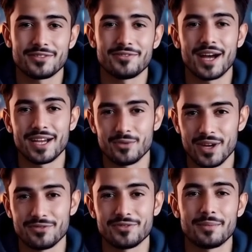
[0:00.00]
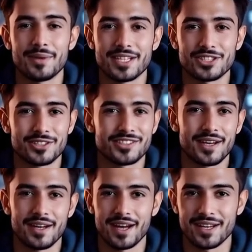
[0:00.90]
5 wireframe pages,
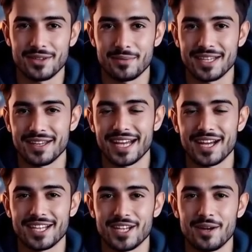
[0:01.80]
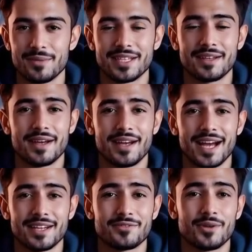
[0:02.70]
unlimited AI copy,
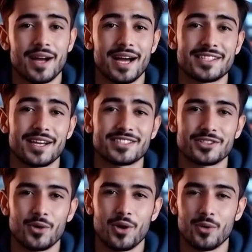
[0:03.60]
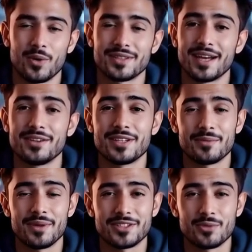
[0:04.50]
and full access to all 1,000
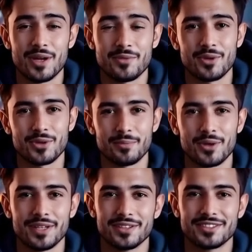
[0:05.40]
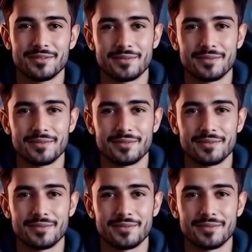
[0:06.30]
plus Webflow components.